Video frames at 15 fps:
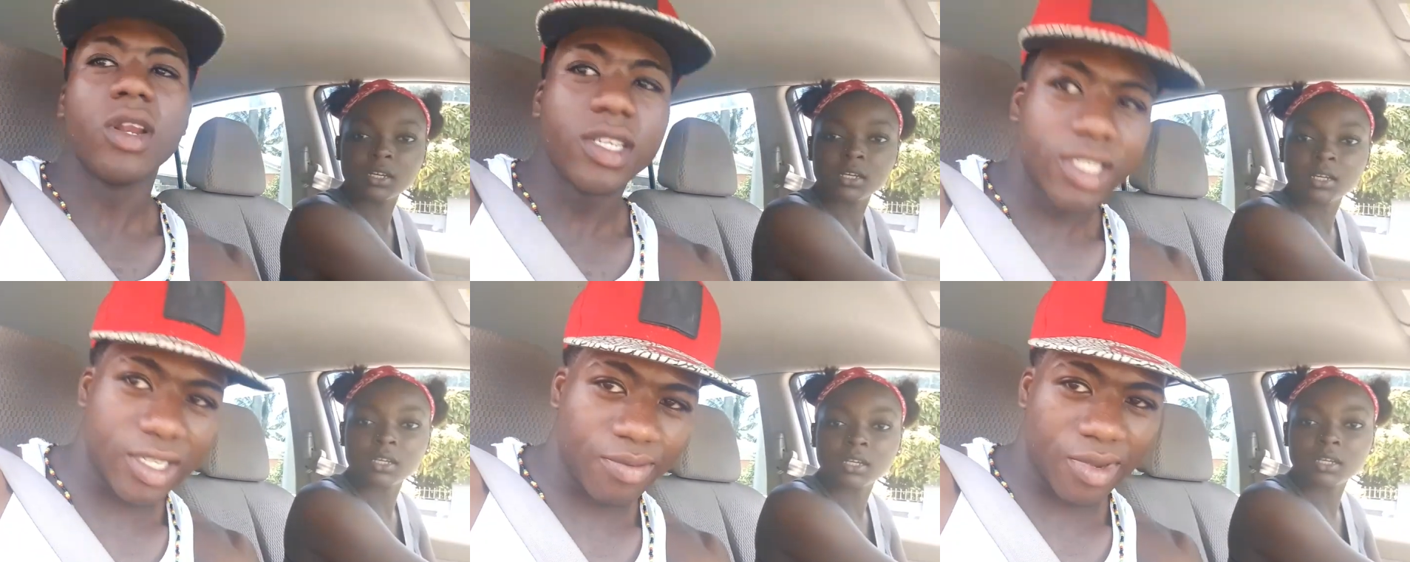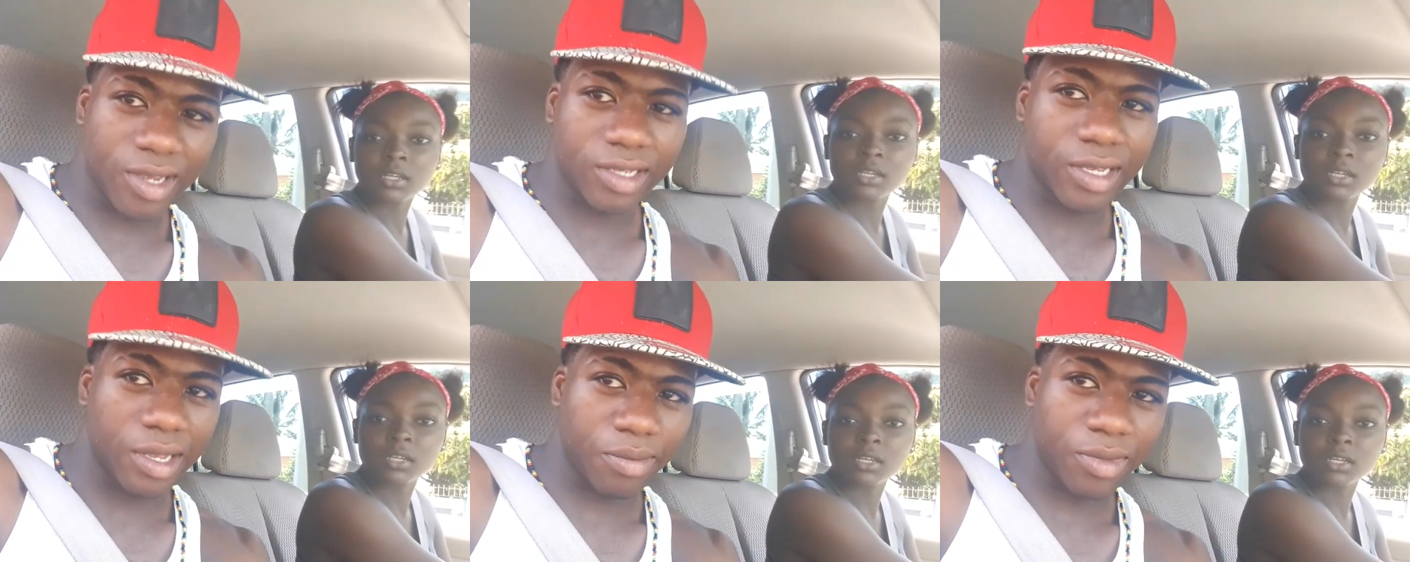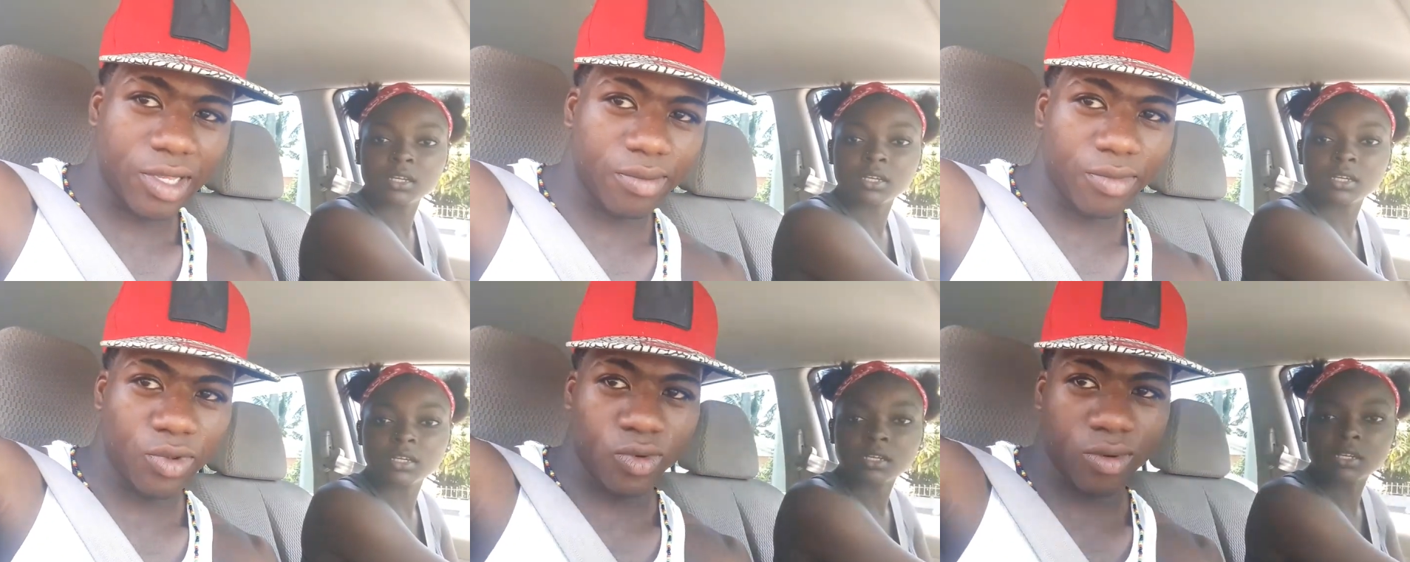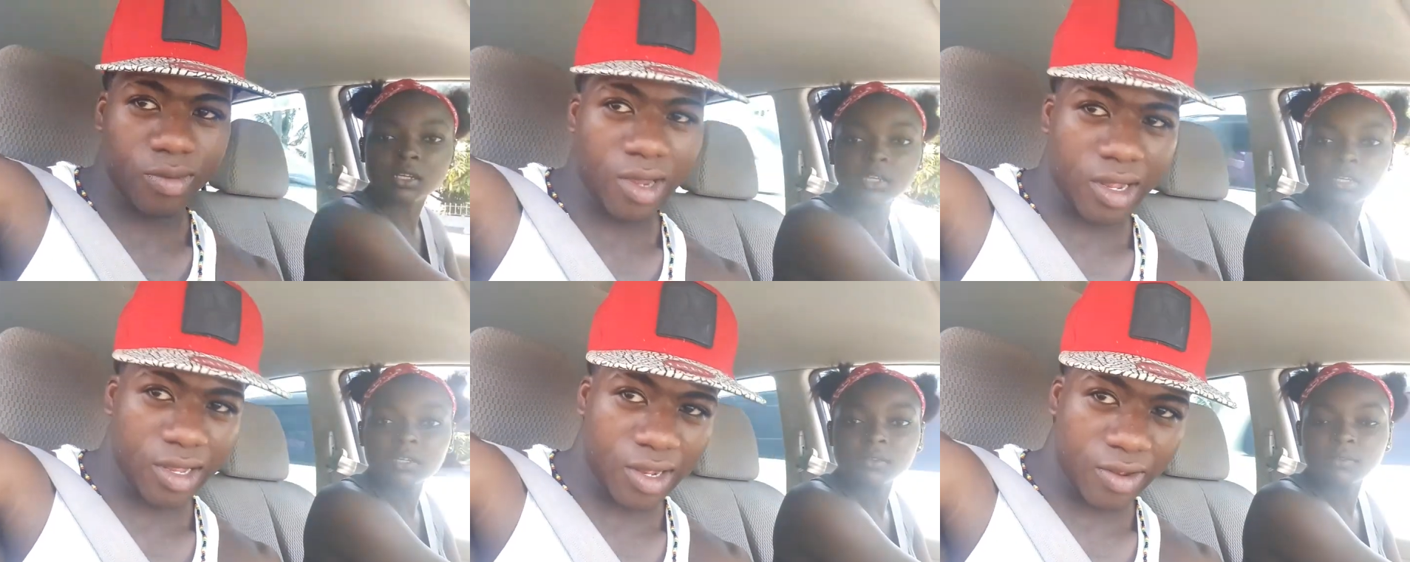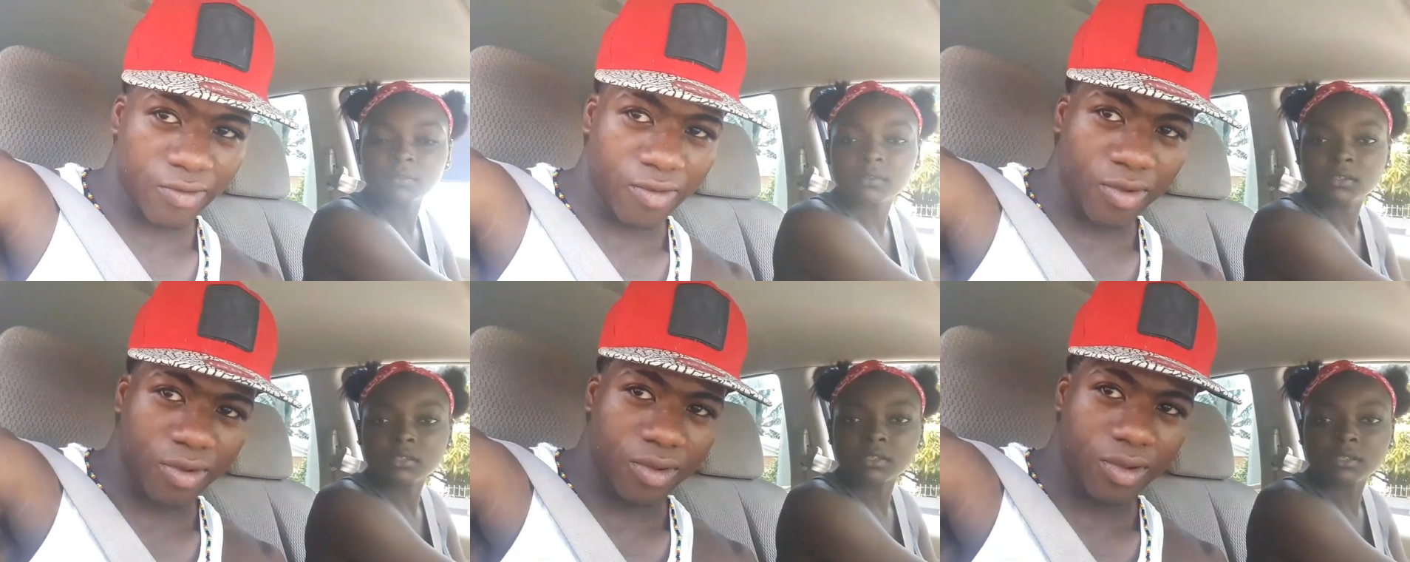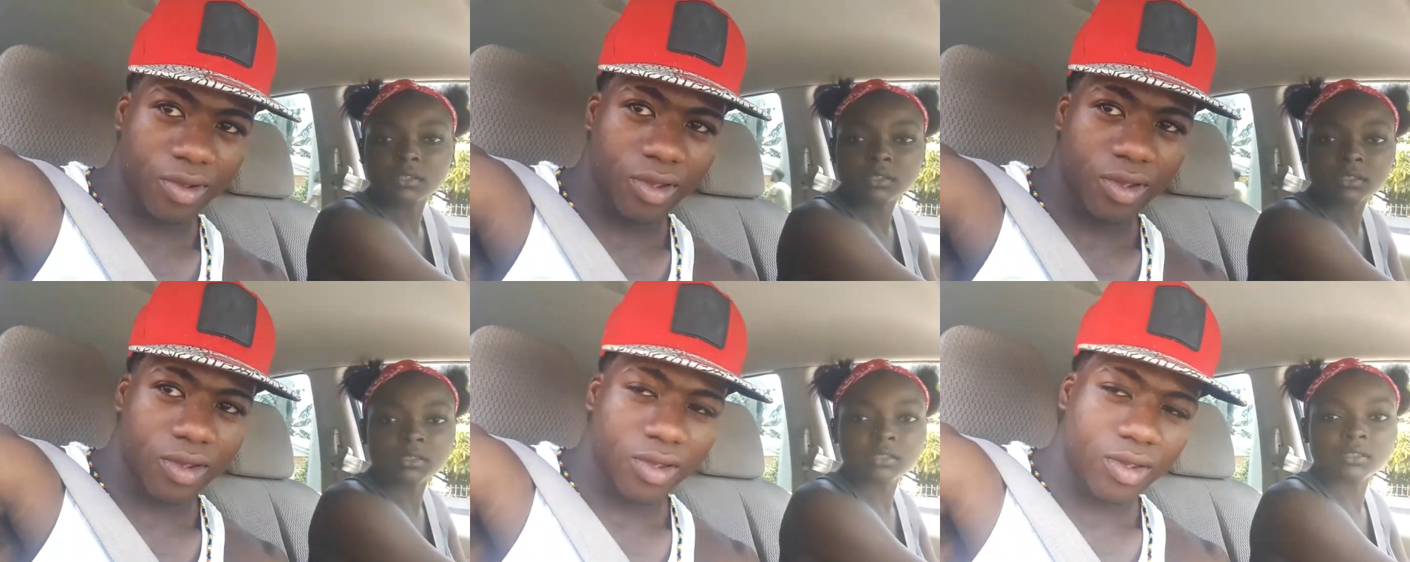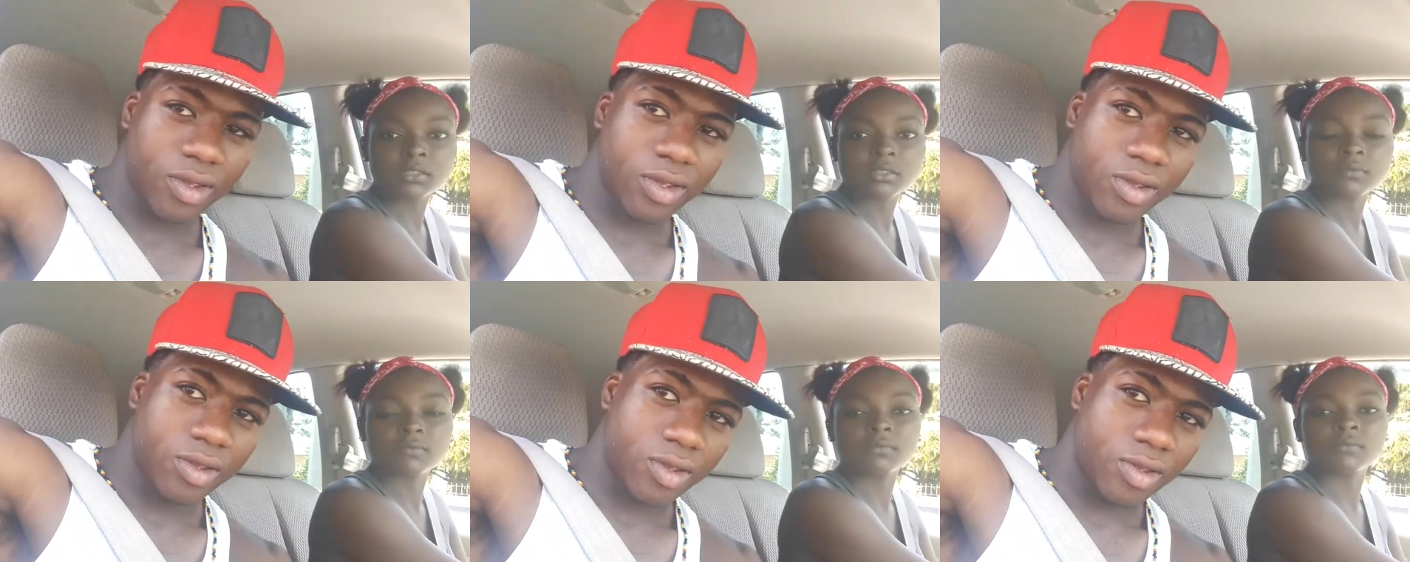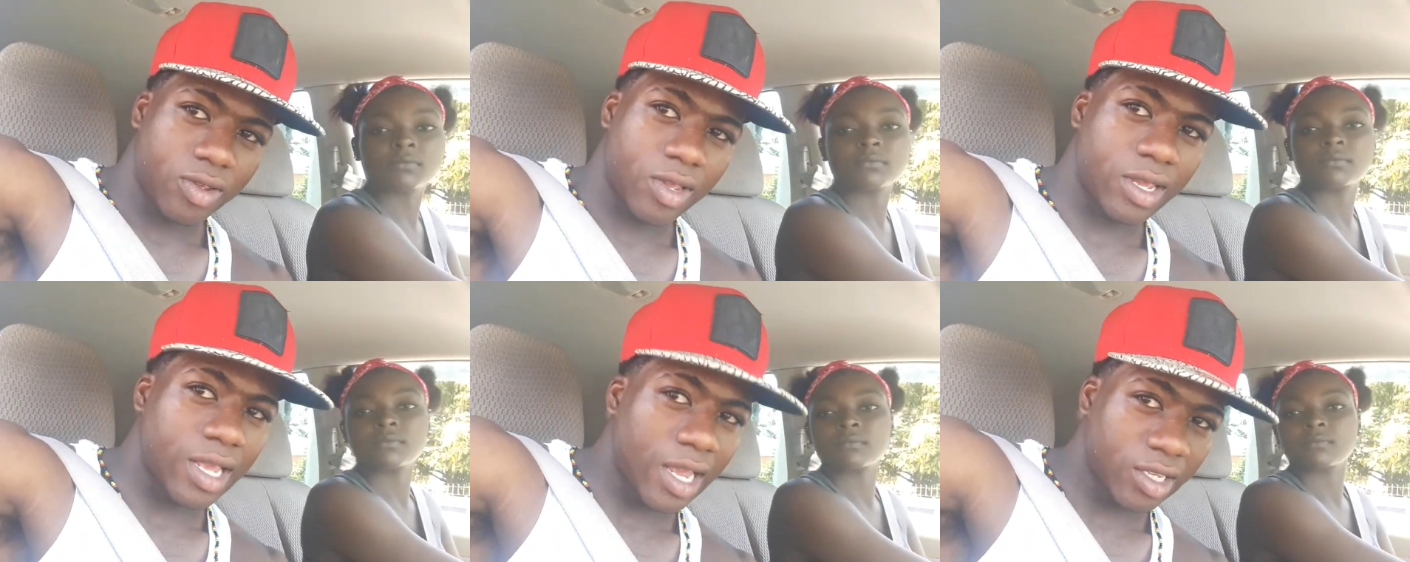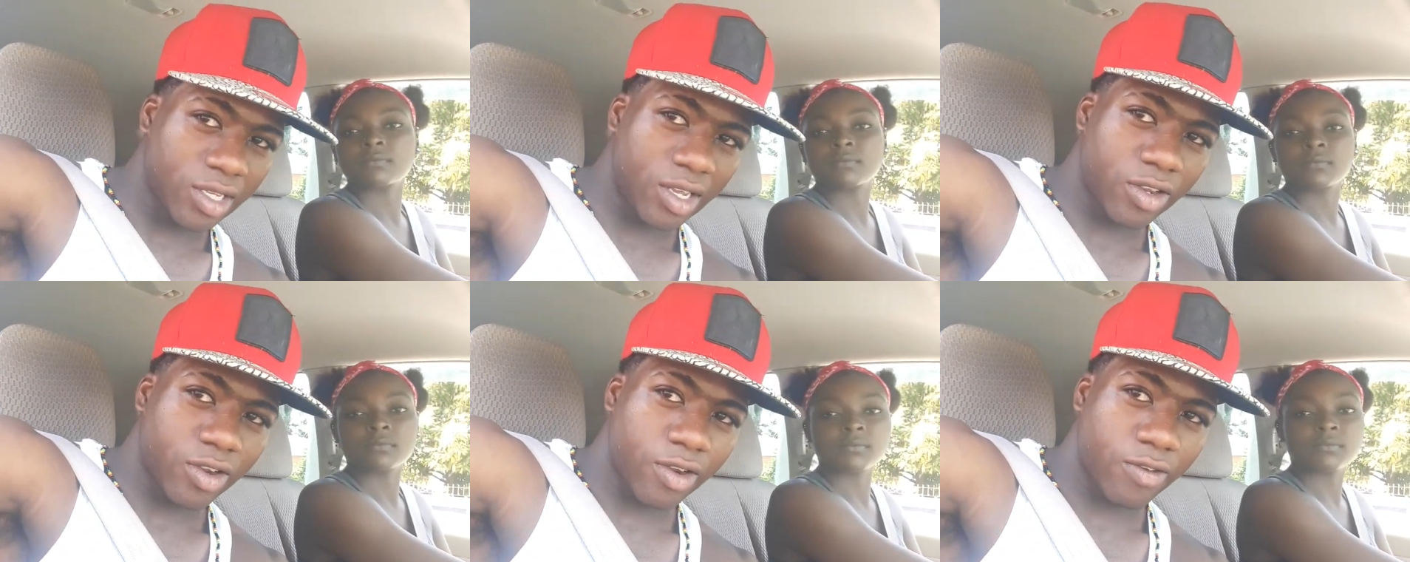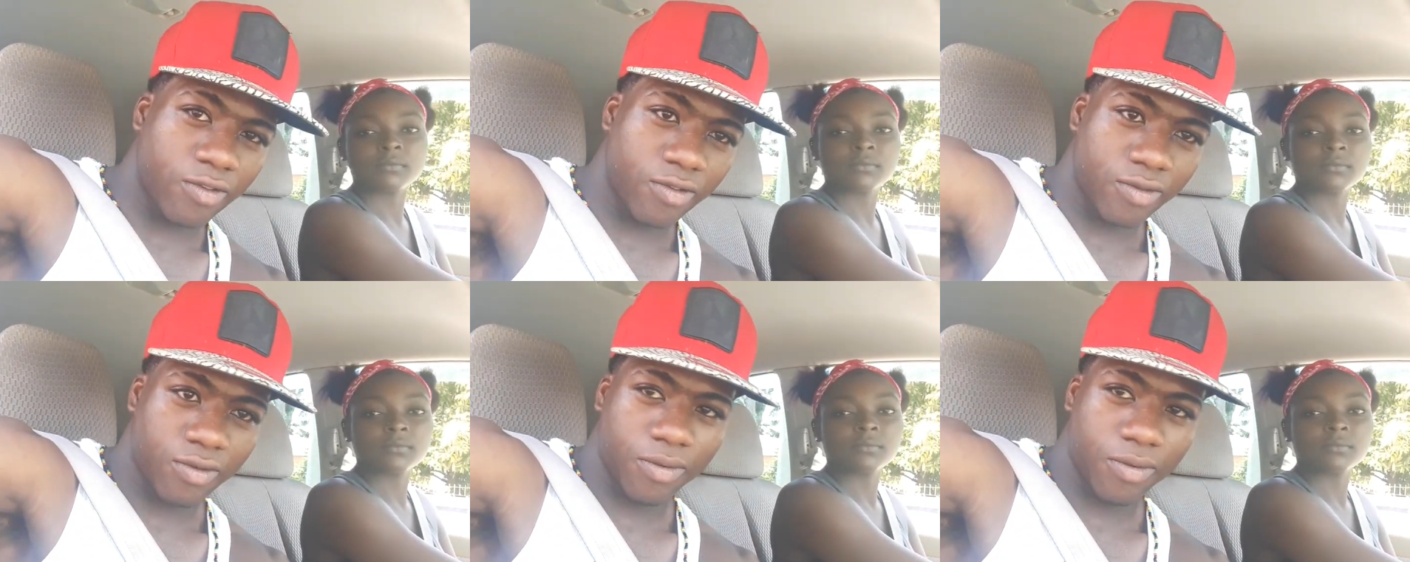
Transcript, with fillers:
Speaker 1: listen, man, say. Me, me, me, I tell you for them. You can't see the curve?